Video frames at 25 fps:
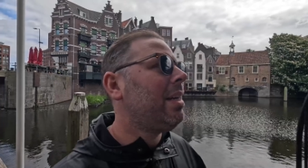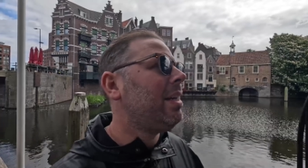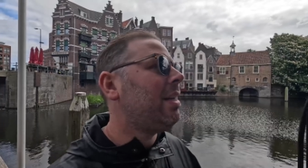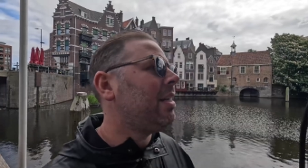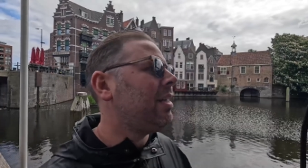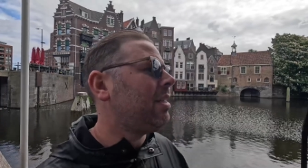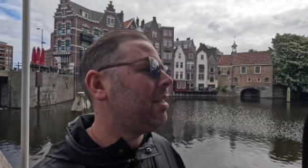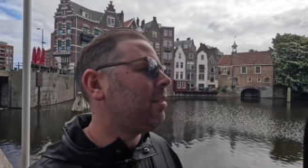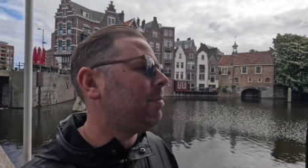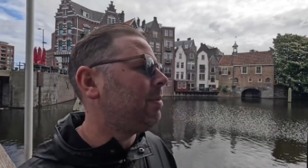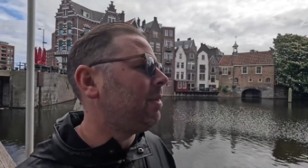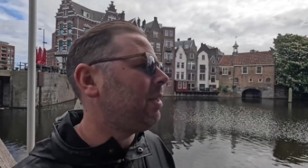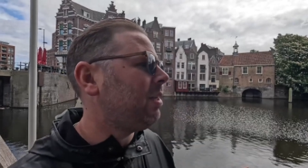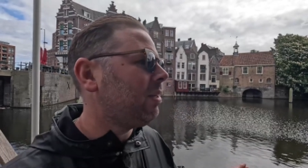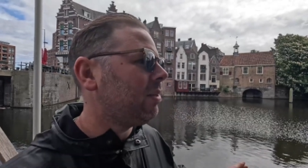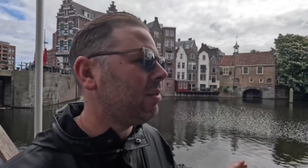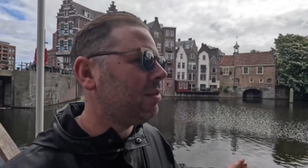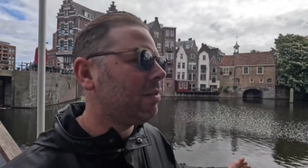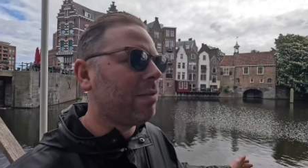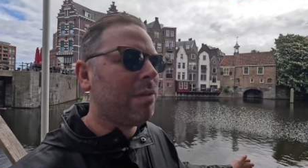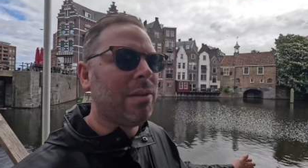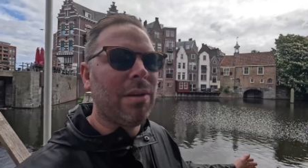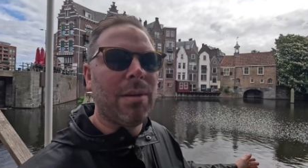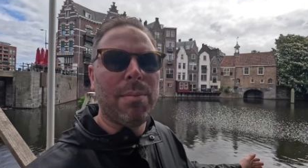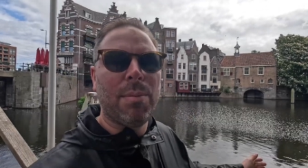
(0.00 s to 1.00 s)
is because
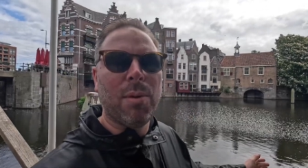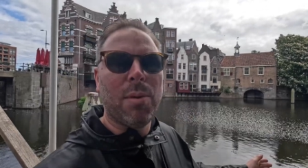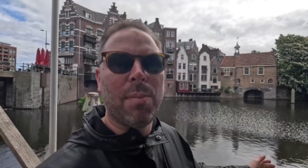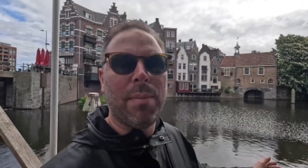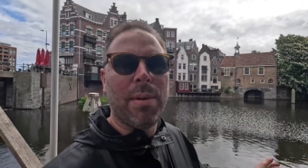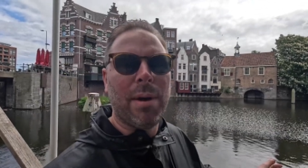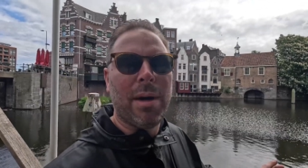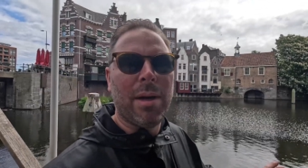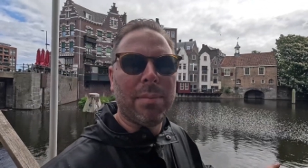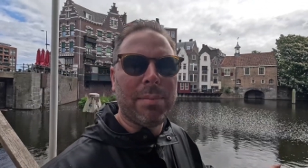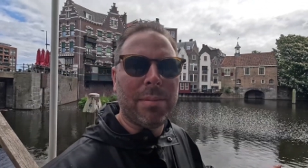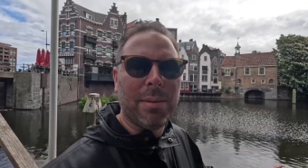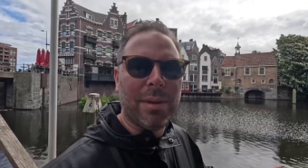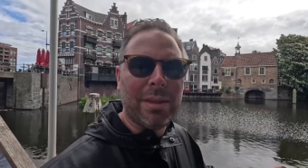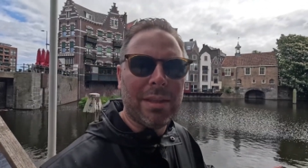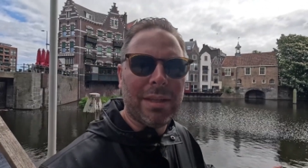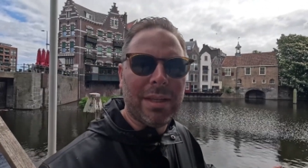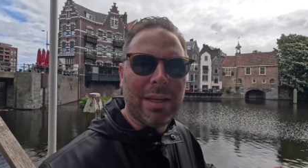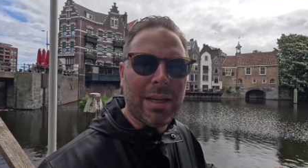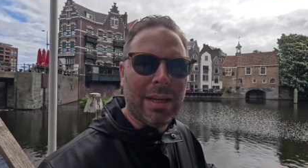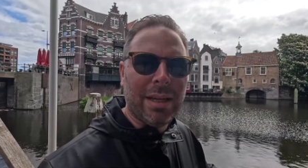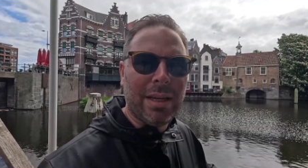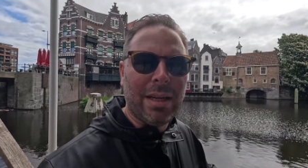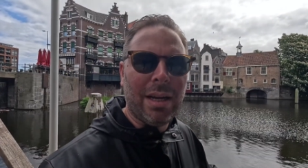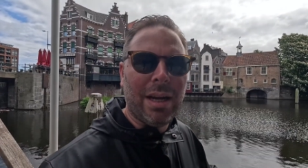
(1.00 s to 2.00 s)
of the bombardment
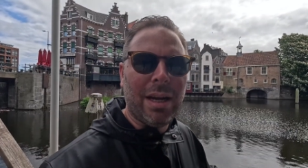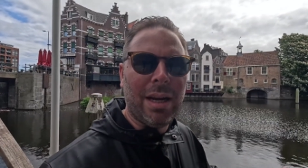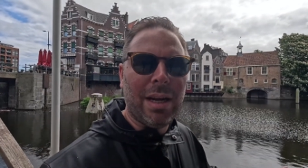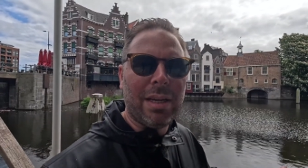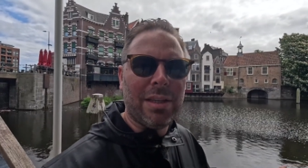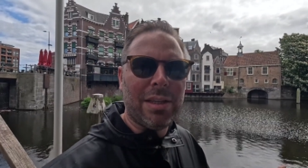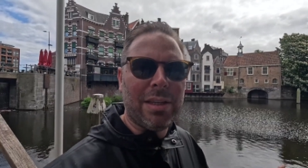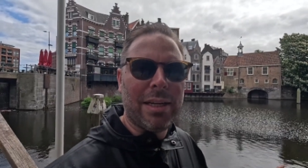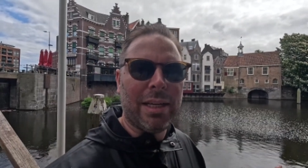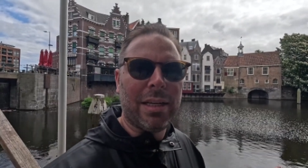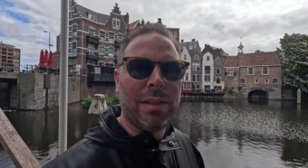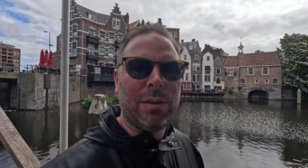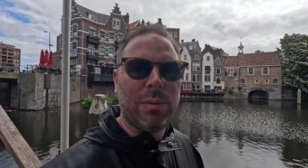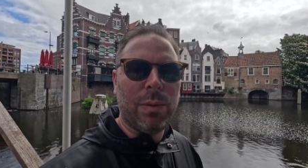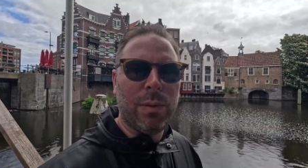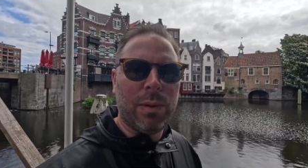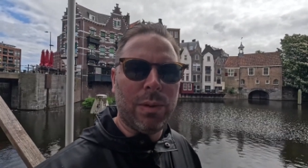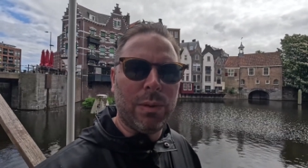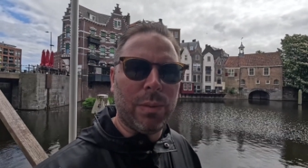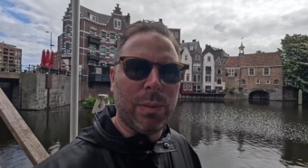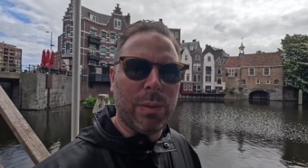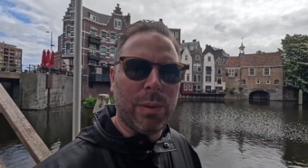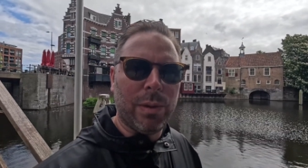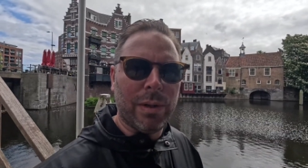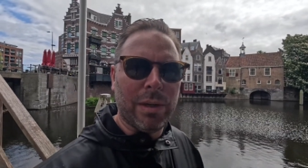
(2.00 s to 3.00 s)
in the Second World
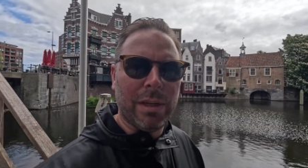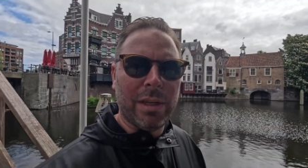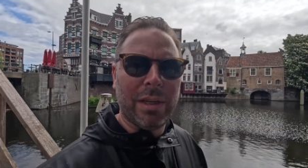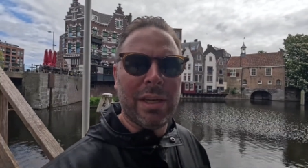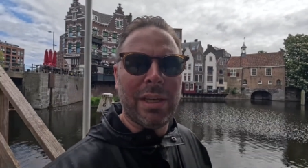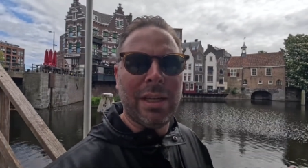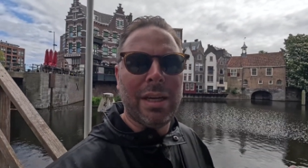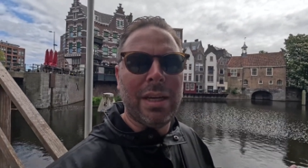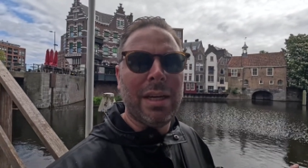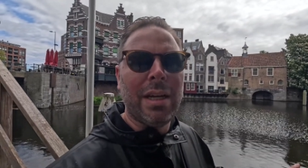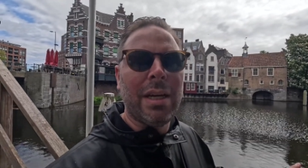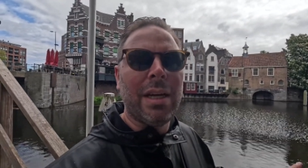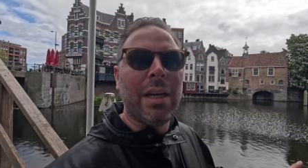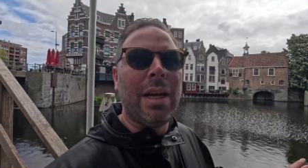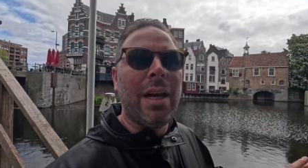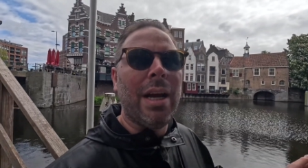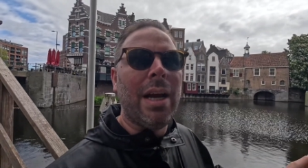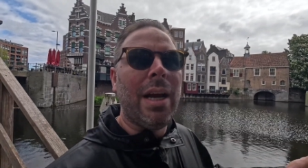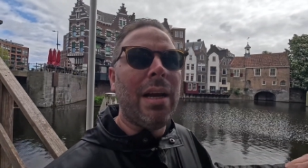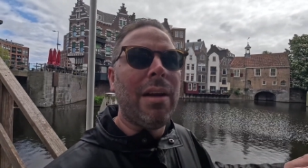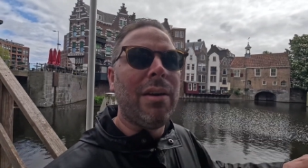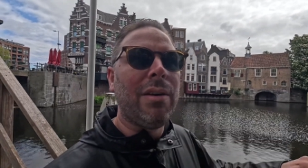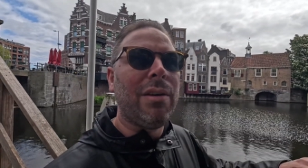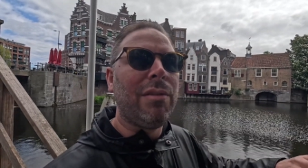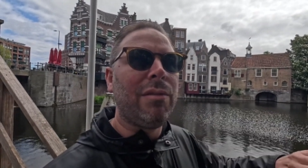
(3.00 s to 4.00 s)
War.
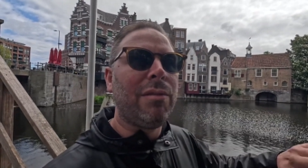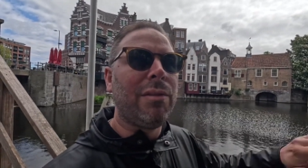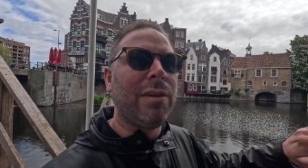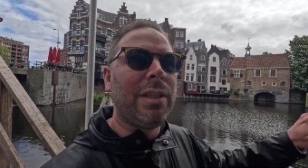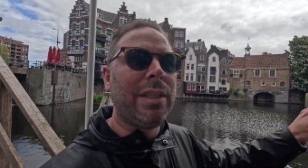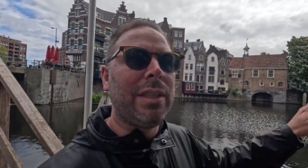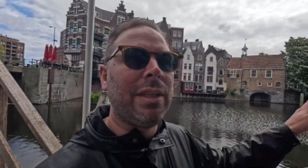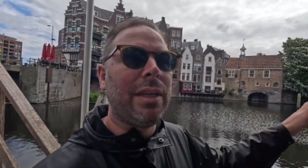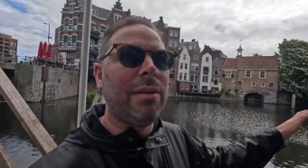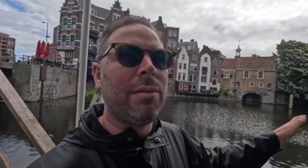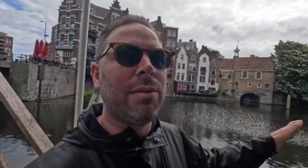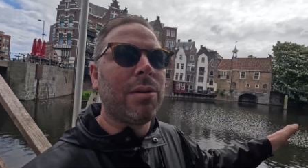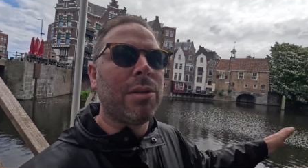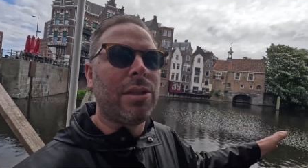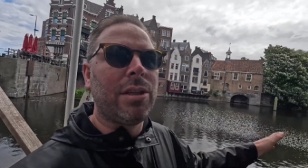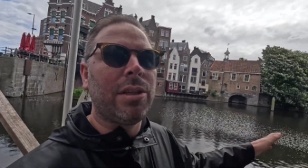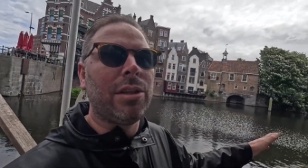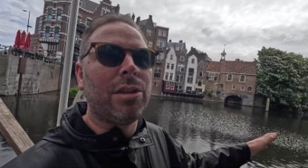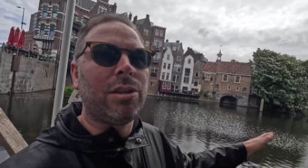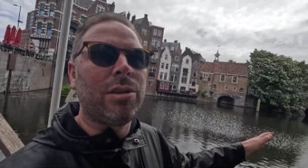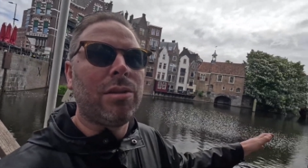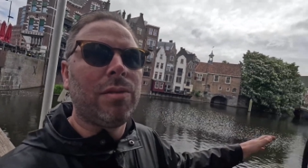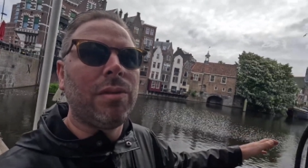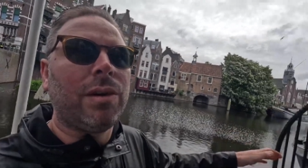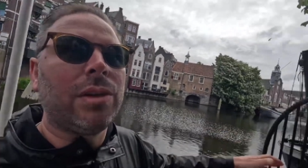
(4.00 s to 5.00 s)
Everything was
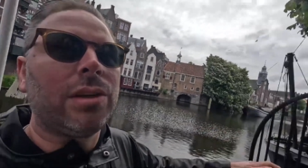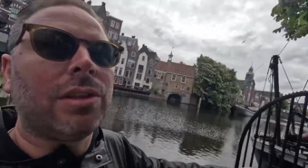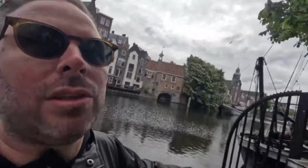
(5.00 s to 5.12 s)
destroyed,